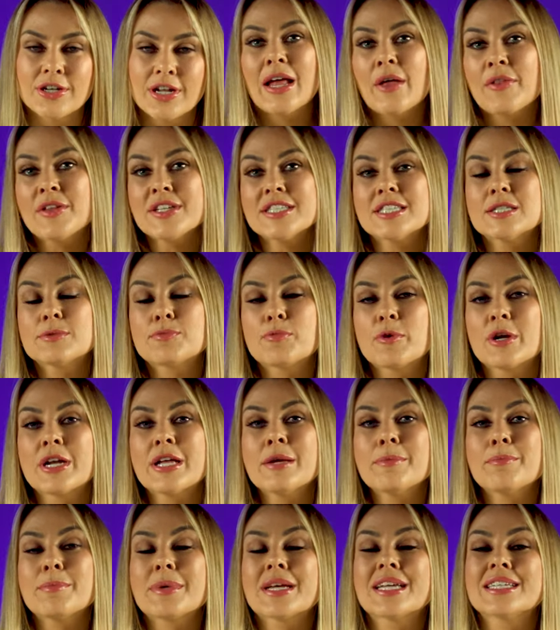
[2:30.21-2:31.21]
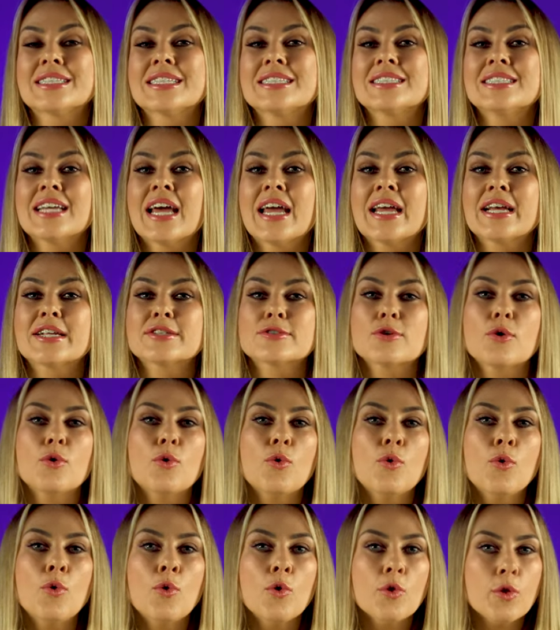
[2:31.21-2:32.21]
Now, this is brilliant because it takes
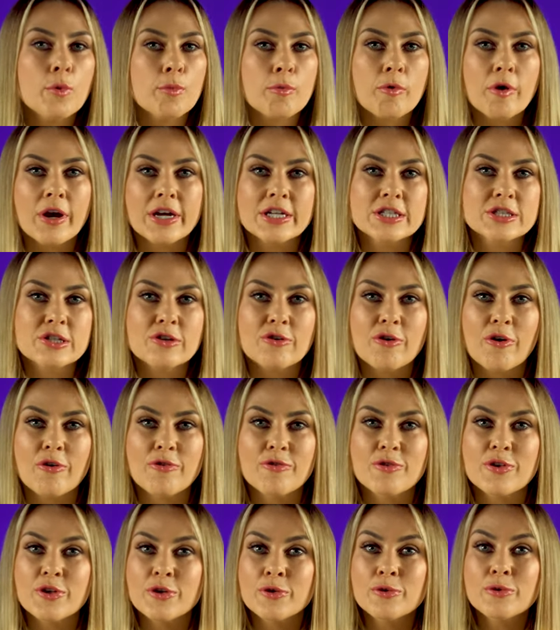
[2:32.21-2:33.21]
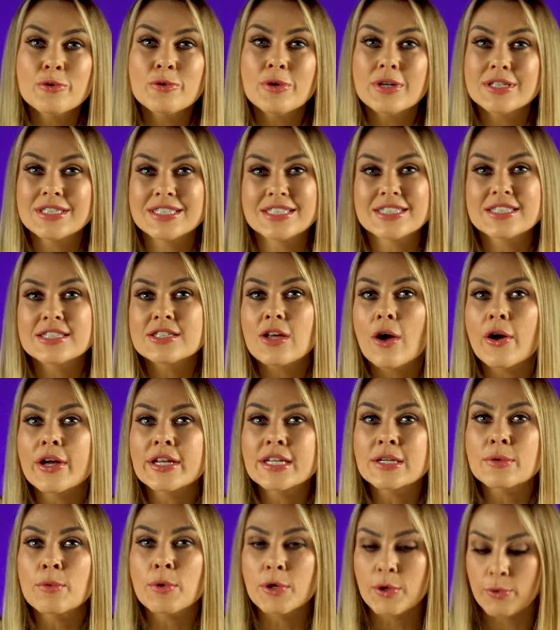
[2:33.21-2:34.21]
all the pressure off you
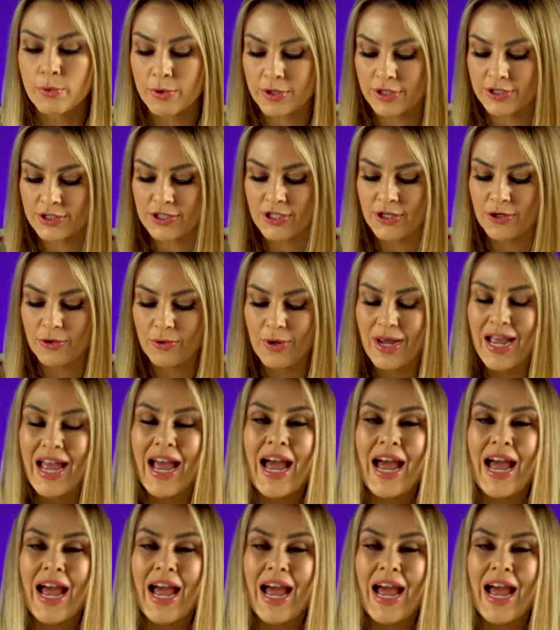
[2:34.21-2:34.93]
deciding what you want to do,